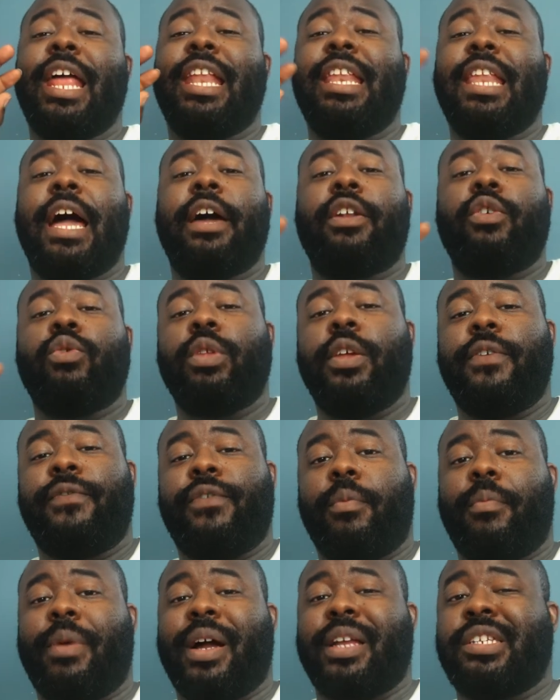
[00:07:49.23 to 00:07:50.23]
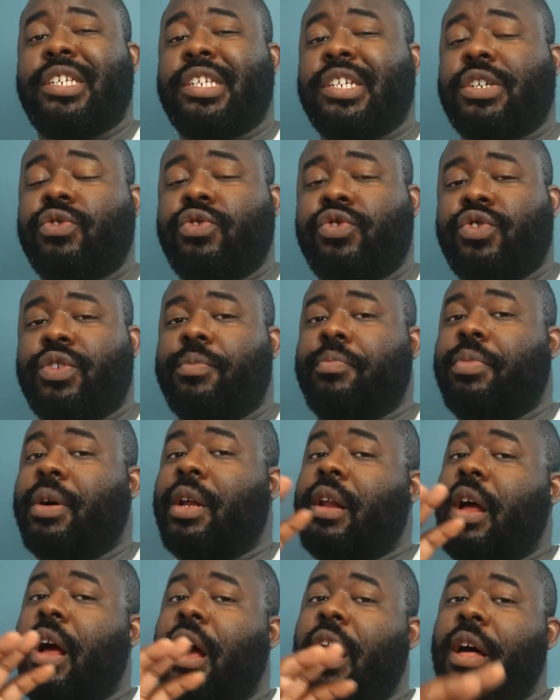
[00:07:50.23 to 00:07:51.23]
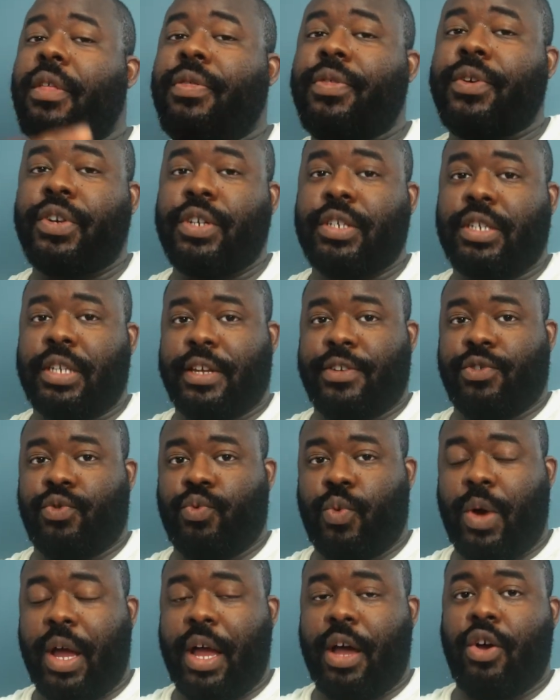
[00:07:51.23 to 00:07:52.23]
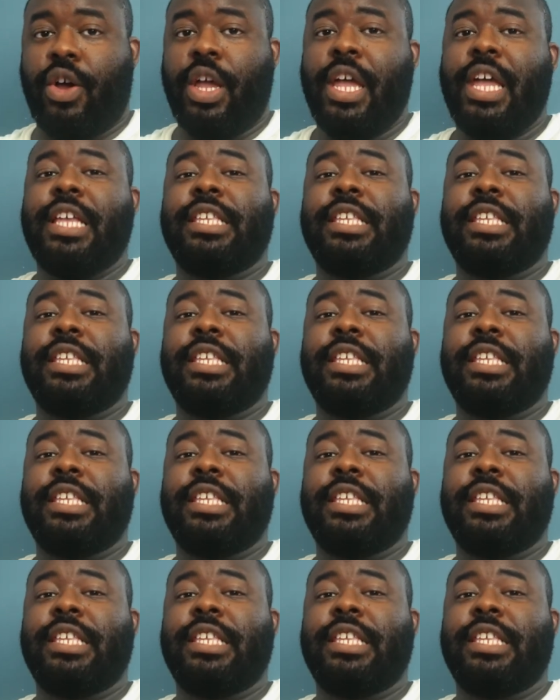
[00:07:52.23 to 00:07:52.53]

not only for my children, but others as well,